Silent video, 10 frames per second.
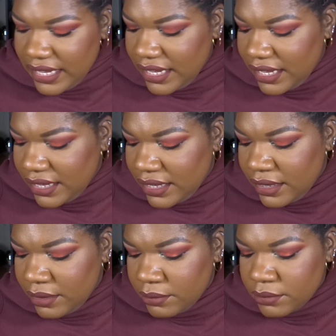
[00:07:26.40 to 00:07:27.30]

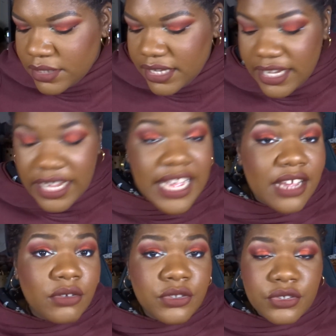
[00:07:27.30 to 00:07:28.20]
I
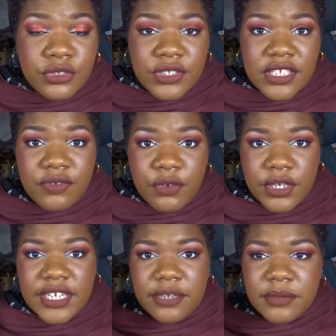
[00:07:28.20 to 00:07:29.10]
also used it 4
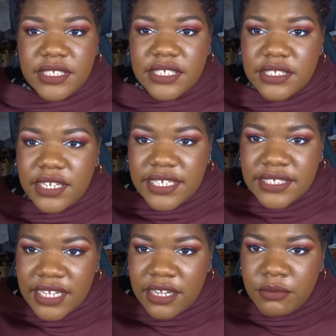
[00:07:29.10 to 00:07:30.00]
times since the
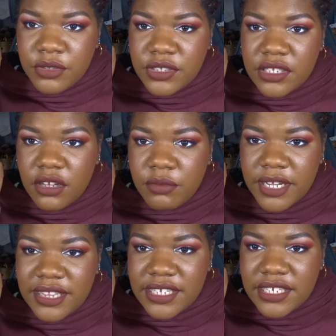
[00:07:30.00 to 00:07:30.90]
last time. Used it on
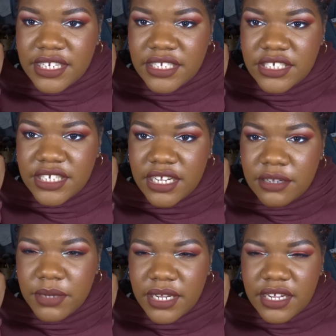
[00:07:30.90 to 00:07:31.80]
my lid each time.